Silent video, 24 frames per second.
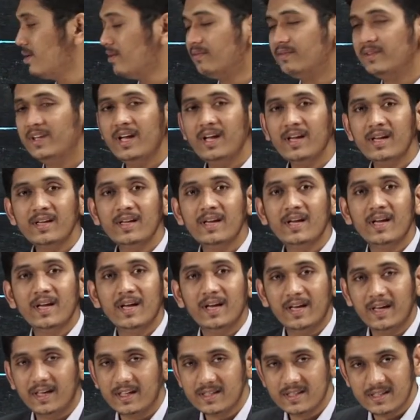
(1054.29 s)
of the
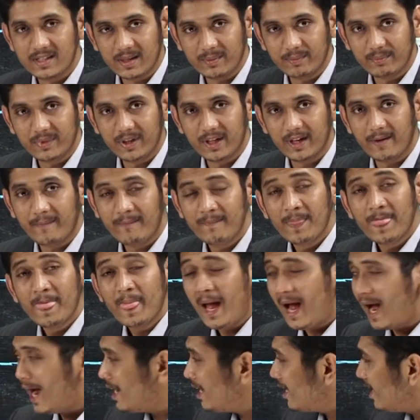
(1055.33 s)
receipt.
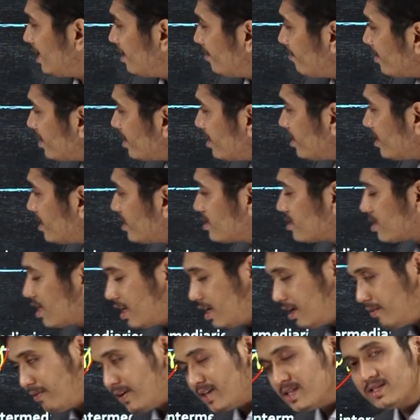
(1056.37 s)
And even this
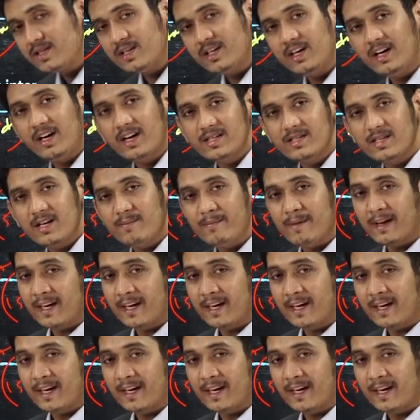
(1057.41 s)
grievance redressal